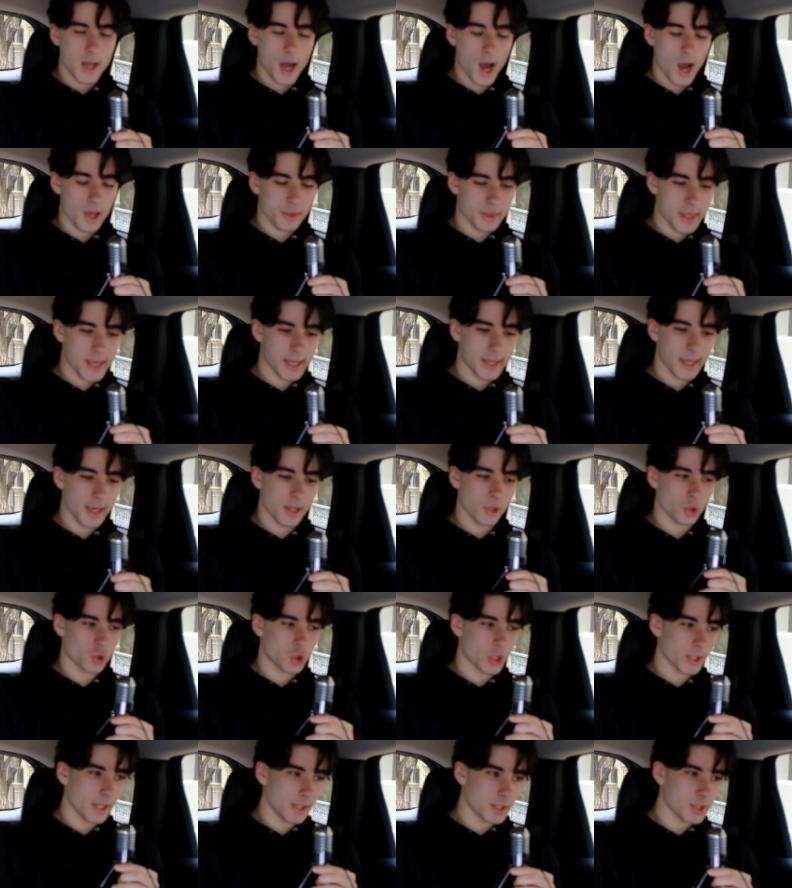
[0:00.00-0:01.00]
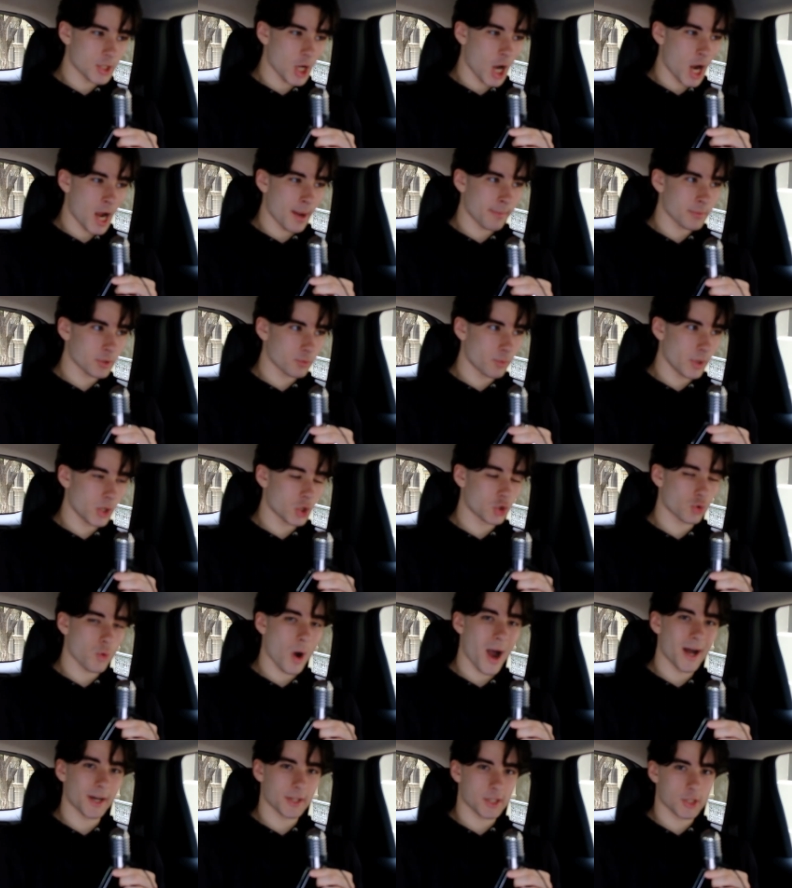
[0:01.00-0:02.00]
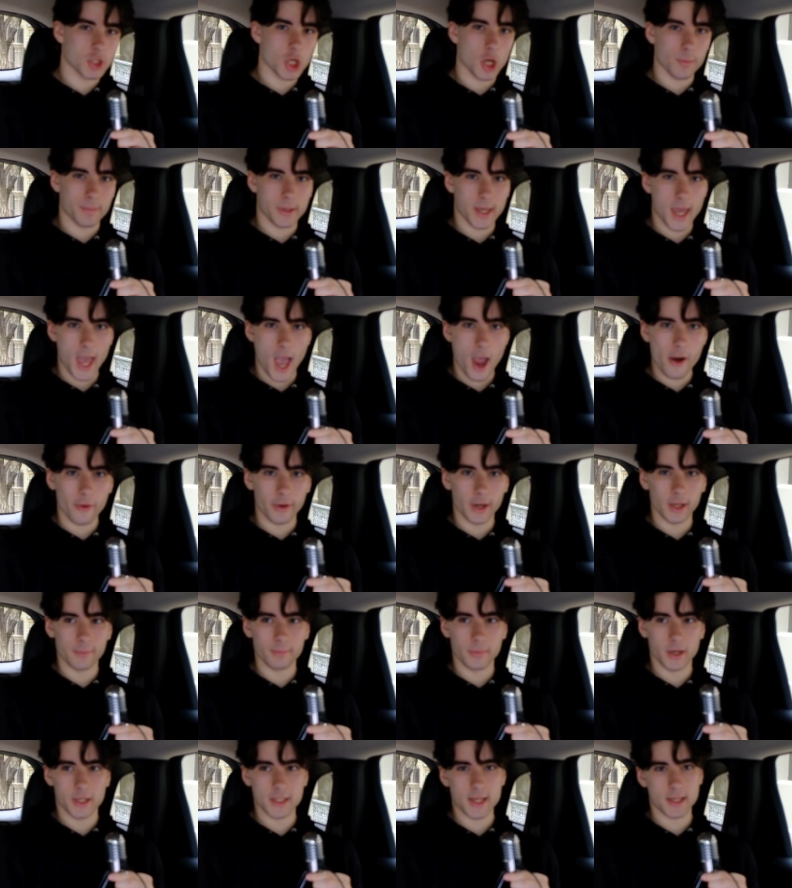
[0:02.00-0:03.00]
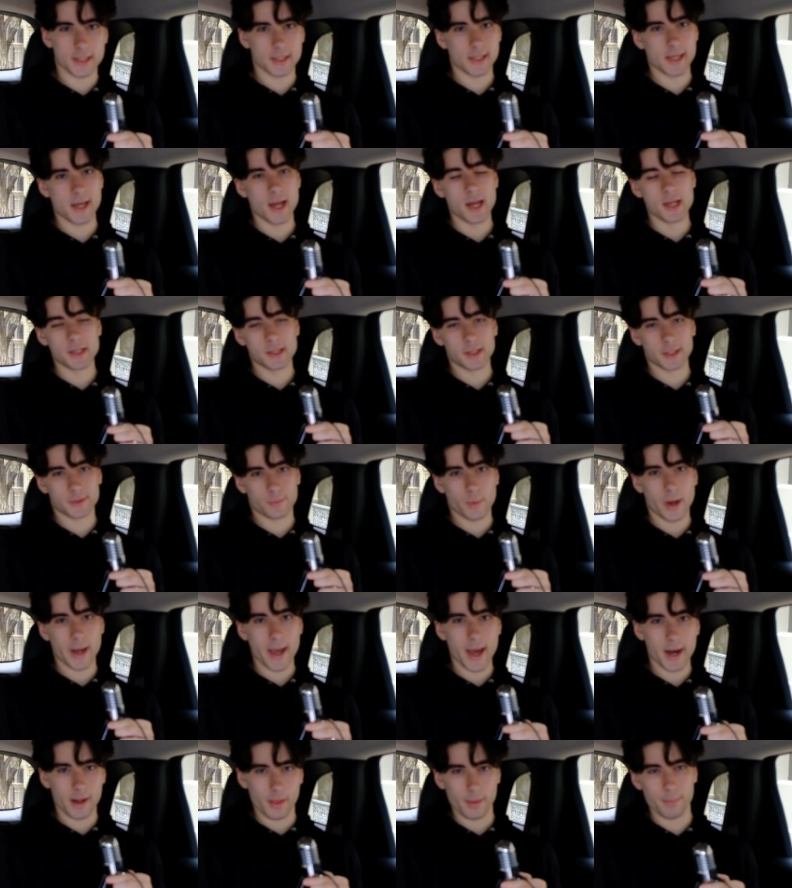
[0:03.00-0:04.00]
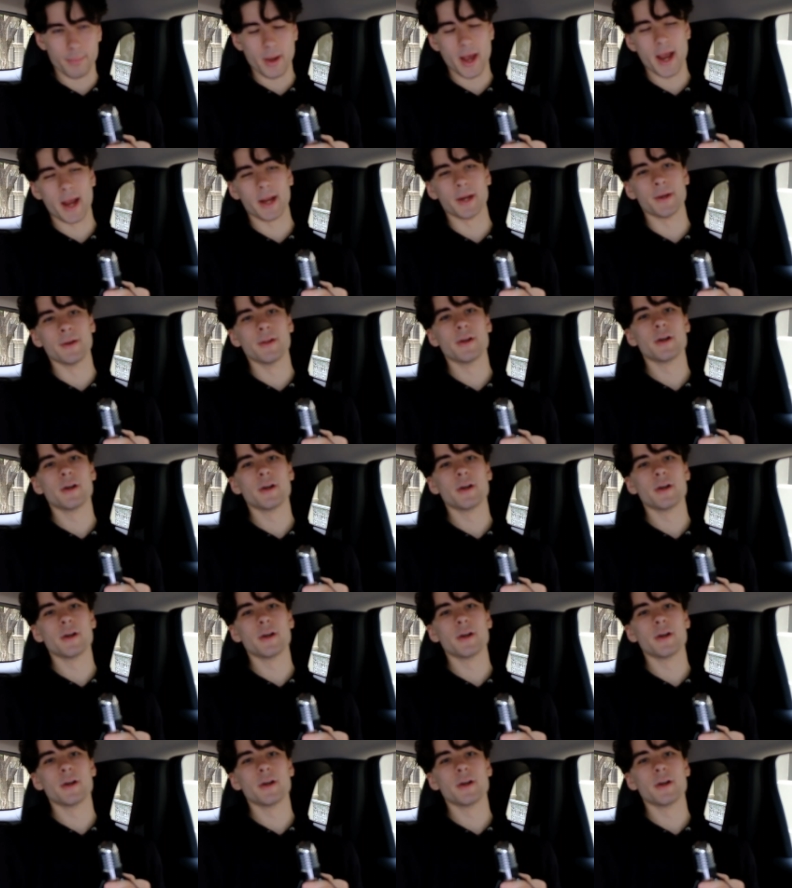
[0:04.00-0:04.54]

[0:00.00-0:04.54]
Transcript: I think in shitty times, we try to stop caring because that's the easiest way out of the pain.